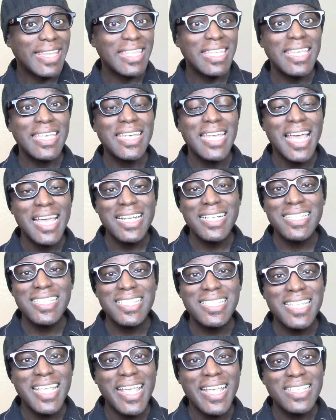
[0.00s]
The United
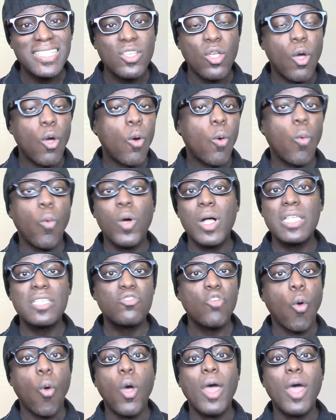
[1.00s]
States was